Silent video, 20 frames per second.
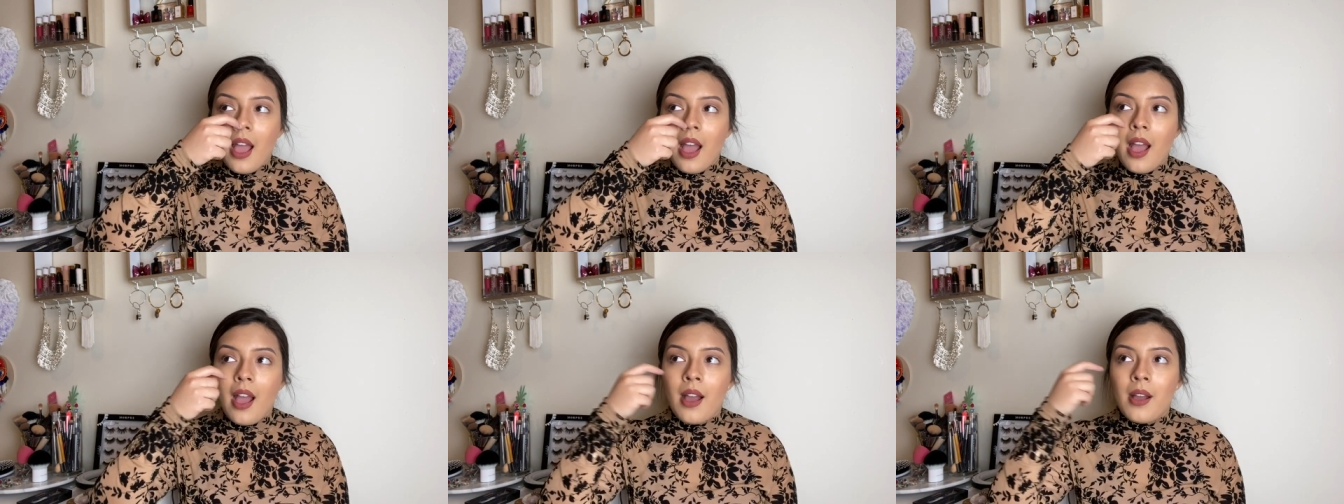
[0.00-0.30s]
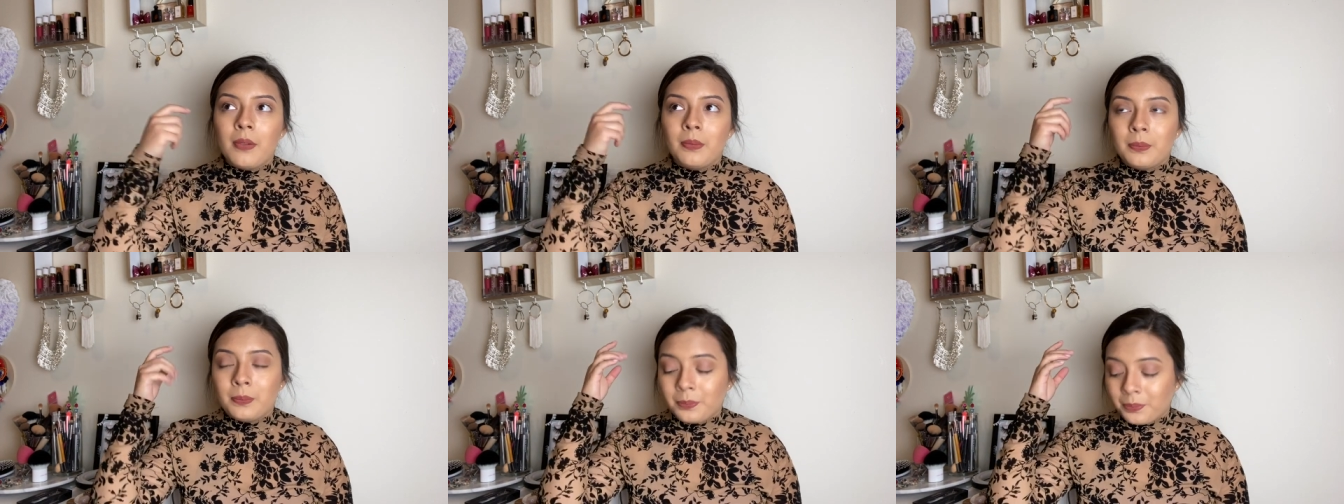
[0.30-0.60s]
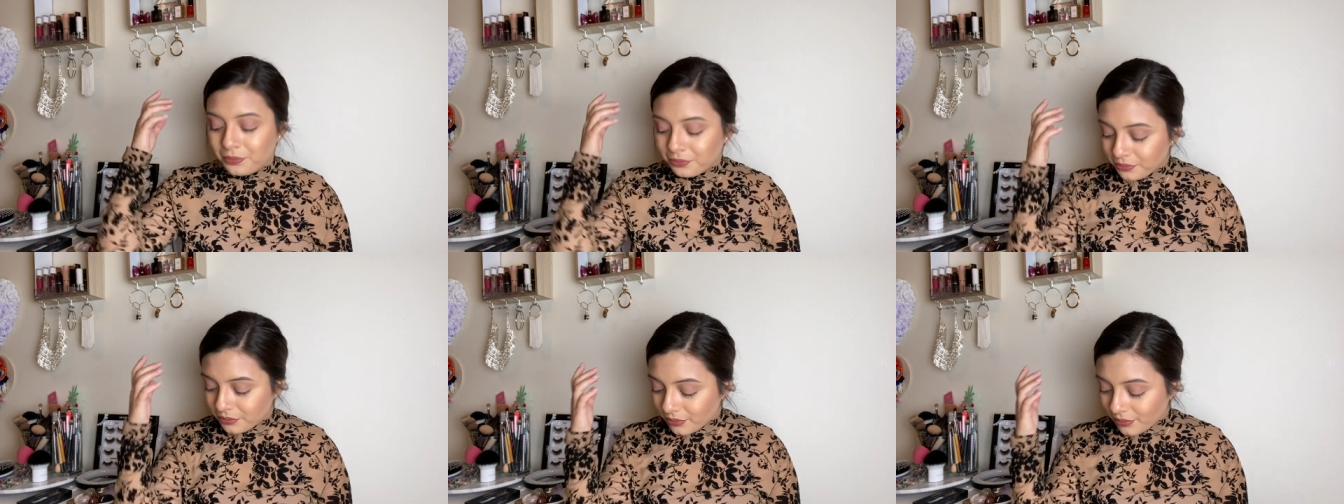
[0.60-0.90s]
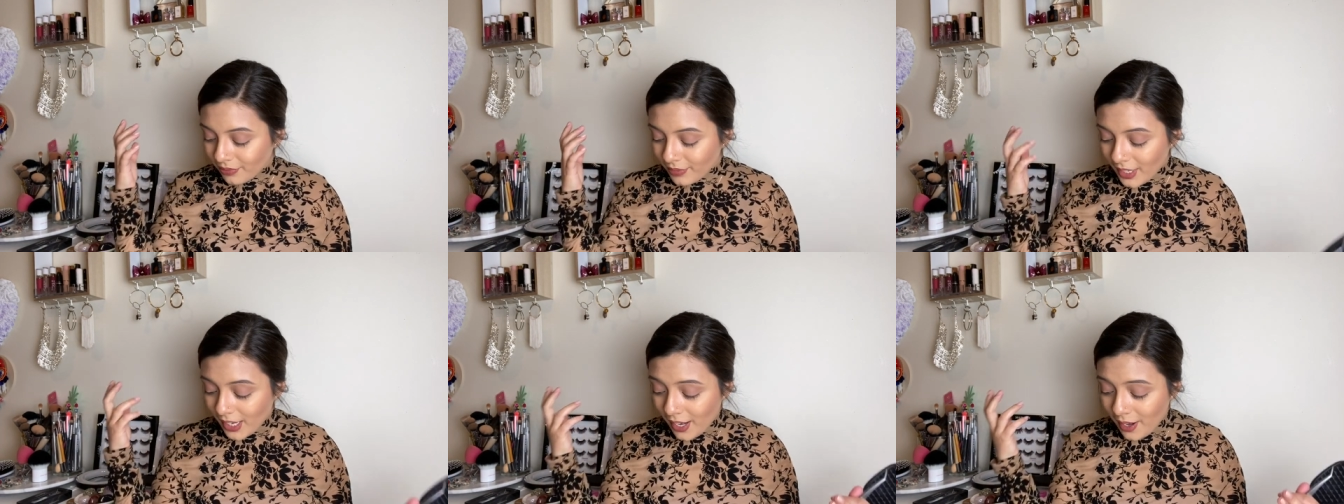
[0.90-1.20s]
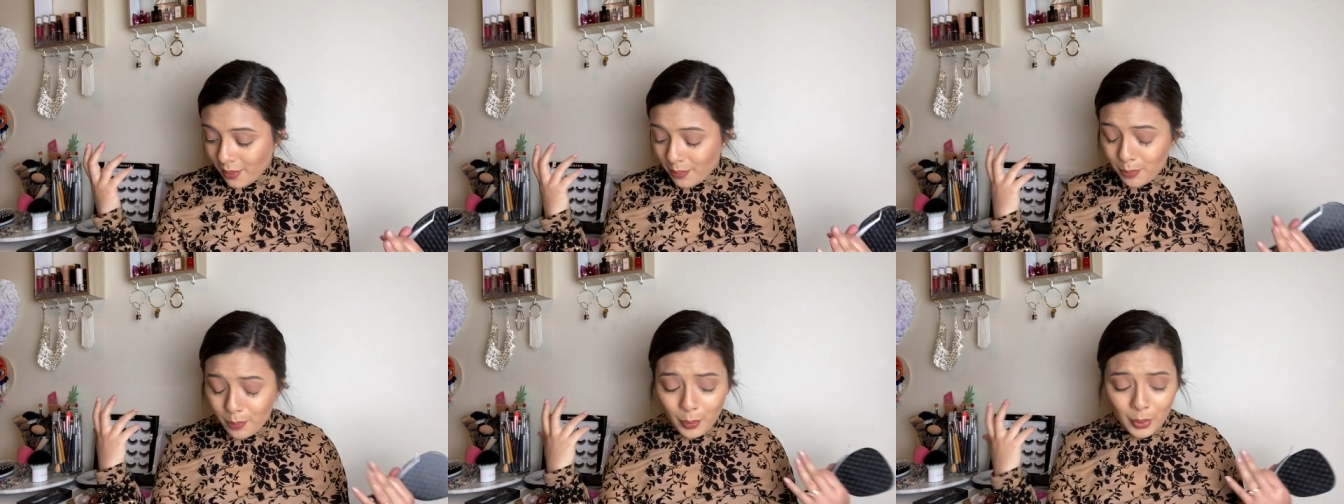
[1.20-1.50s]
Um,
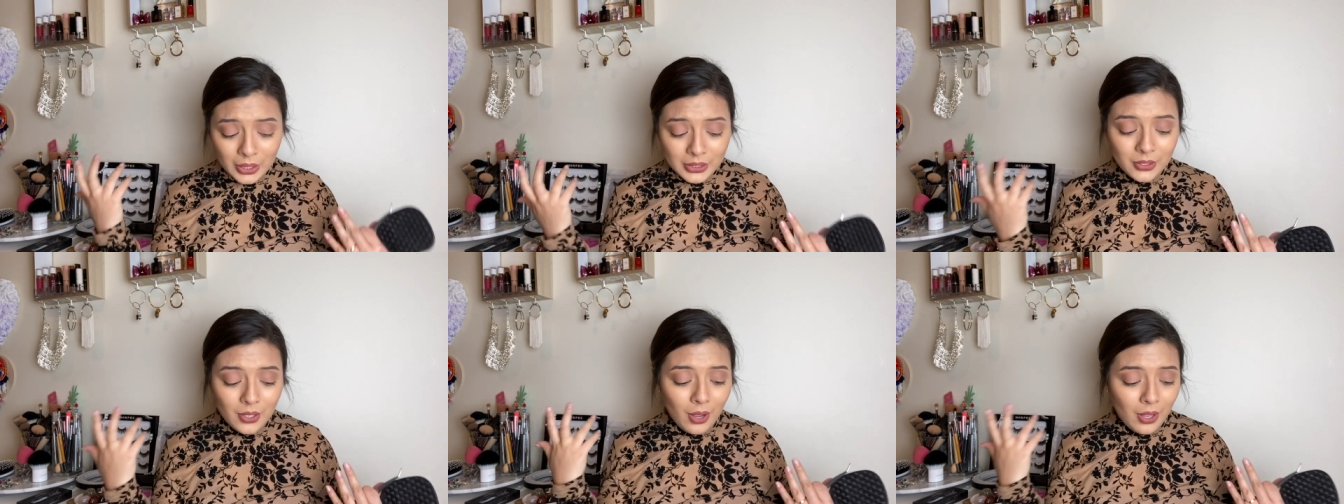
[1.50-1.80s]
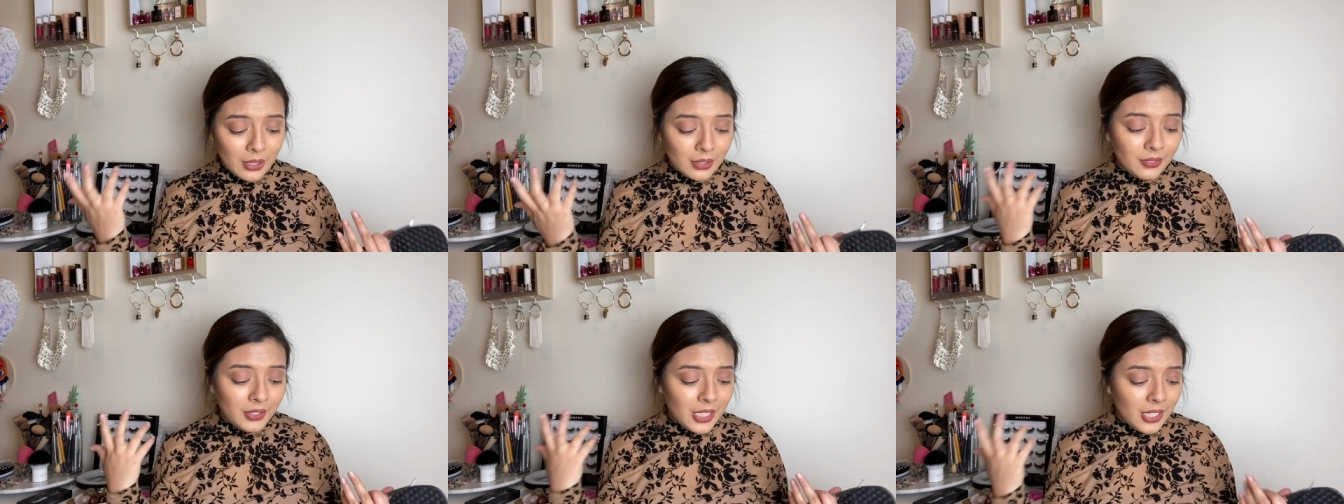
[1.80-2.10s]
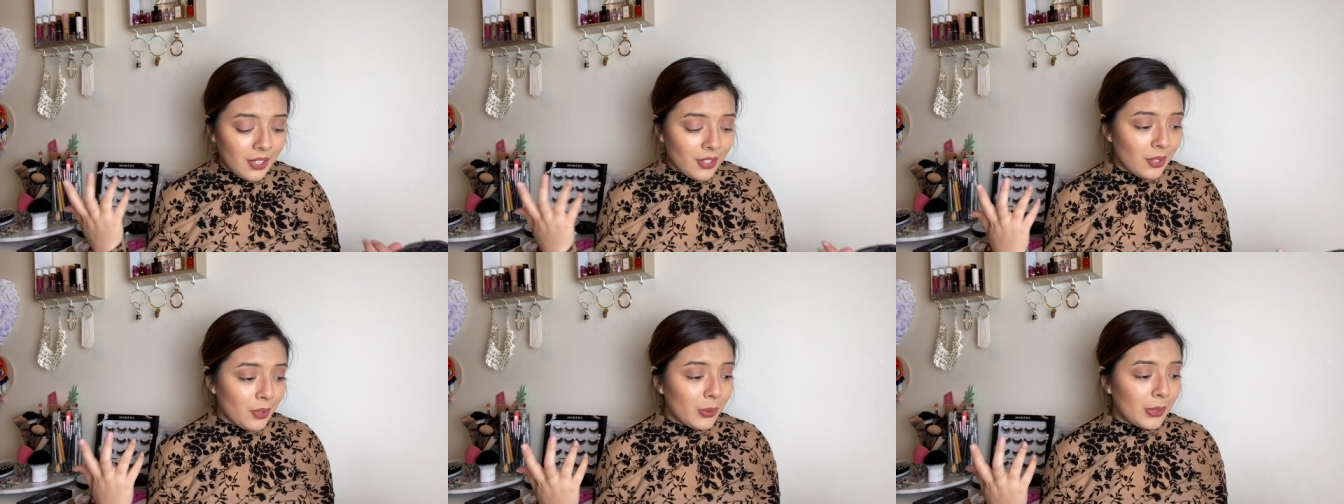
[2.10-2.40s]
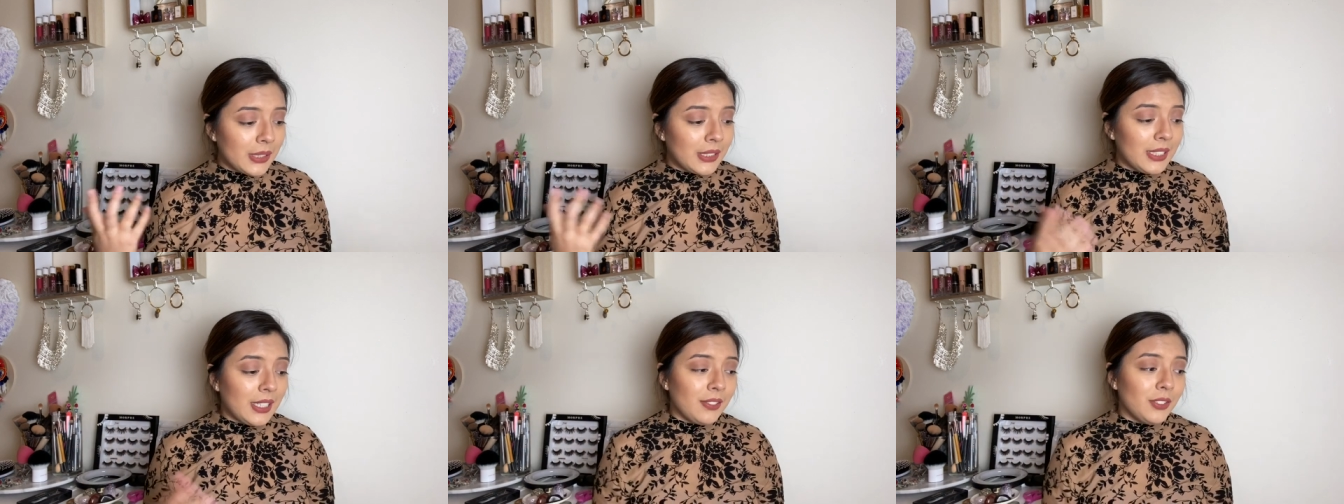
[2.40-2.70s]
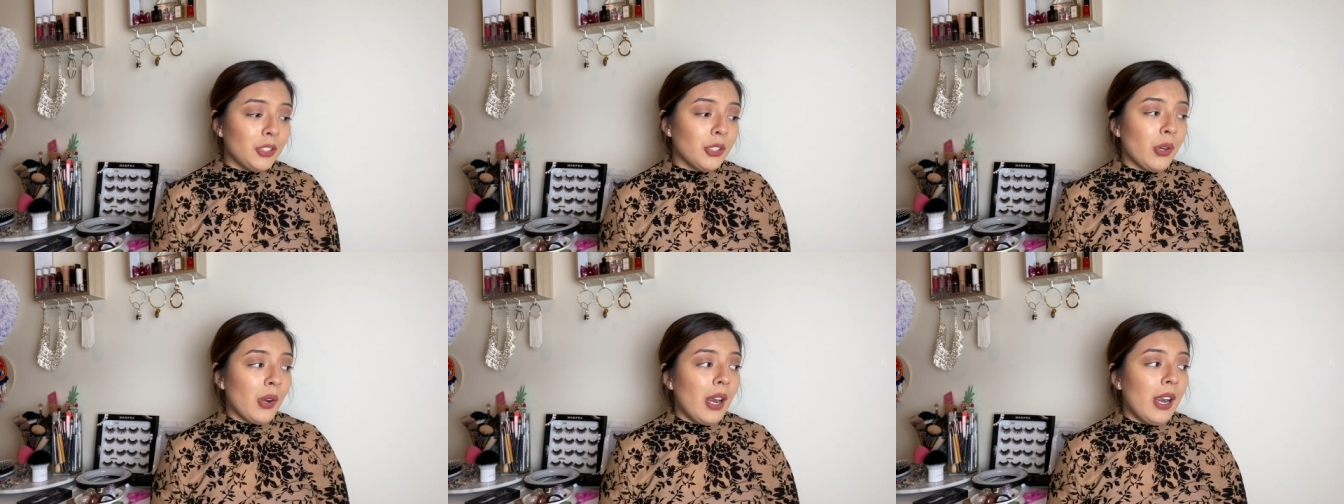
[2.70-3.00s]
but all of the other ones that I've
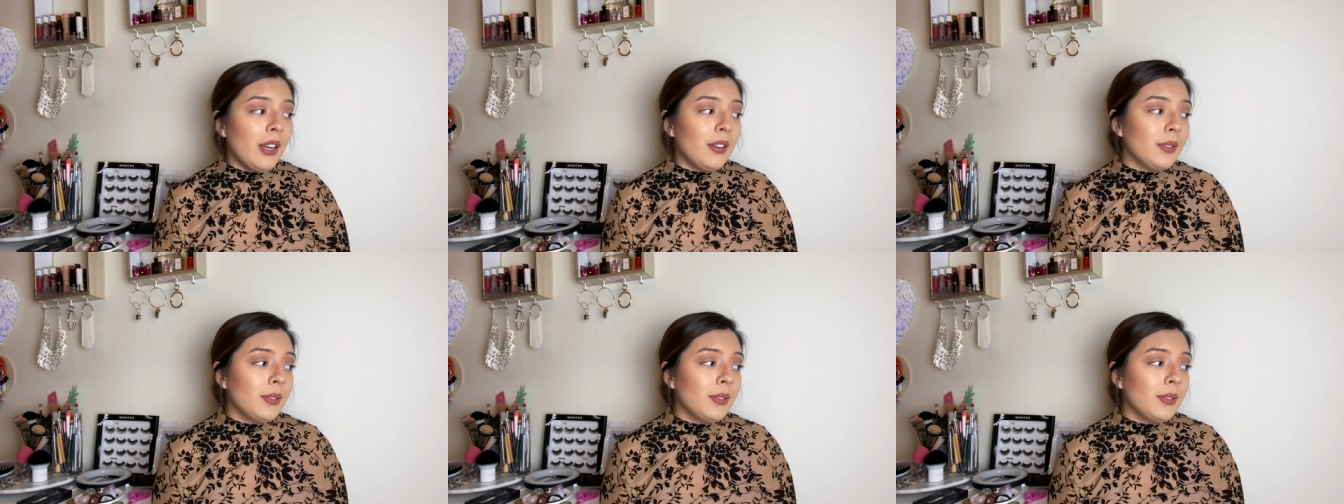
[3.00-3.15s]
tried,